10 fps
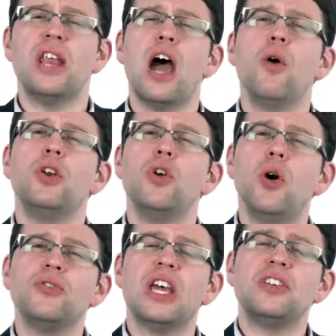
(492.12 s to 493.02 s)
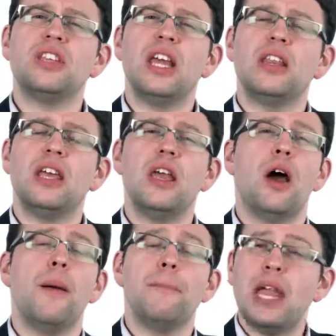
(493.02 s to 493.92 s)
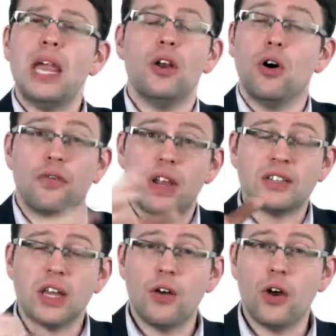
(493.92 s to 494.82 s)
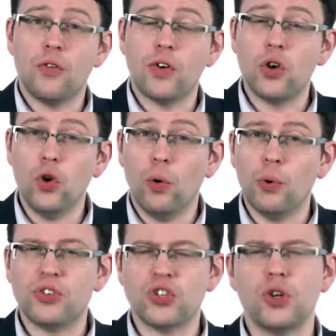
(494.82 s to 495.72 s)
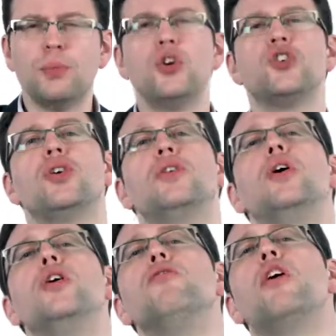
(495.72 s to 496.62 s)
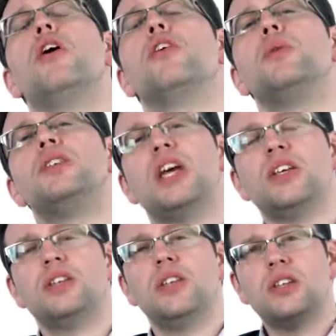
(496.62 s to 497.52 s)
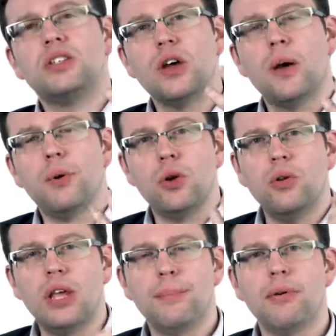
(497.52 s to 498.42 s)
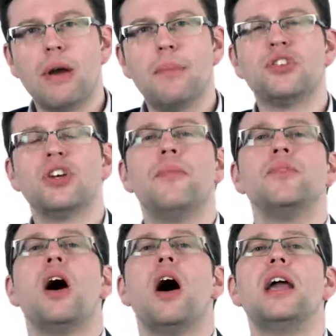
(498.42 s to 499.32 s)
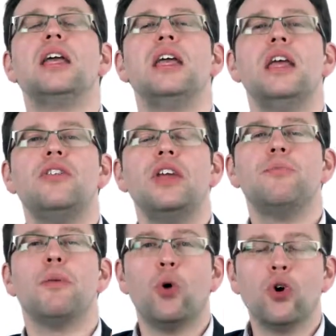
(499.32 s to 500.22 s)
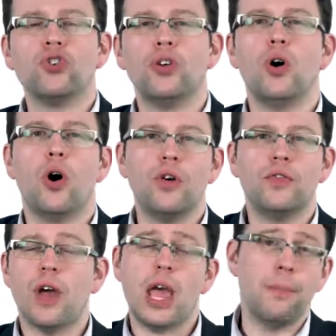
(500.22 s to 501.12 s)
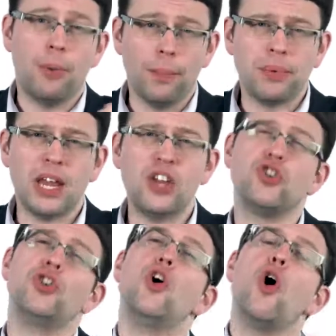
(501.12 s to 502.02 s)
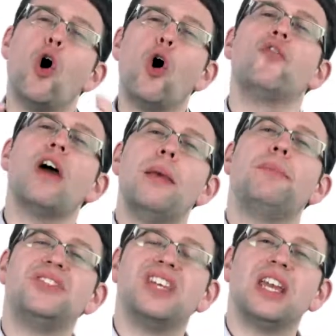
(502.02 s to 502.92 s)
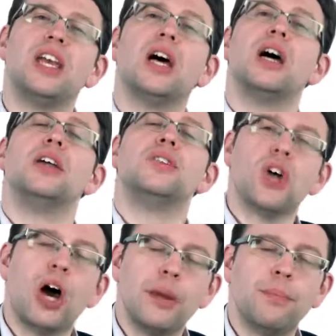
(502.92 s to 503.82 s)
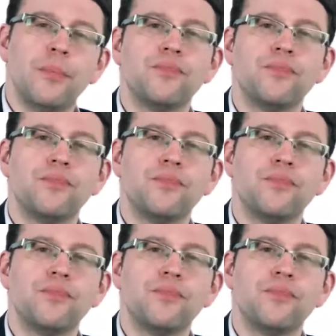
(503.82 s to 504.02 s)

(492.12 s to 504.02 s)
now we're not testing the mean of, let's say, of a normal distribution. Rather, we're testing this Bernoulli parameter, i.e. the proportion of a population of a particular type.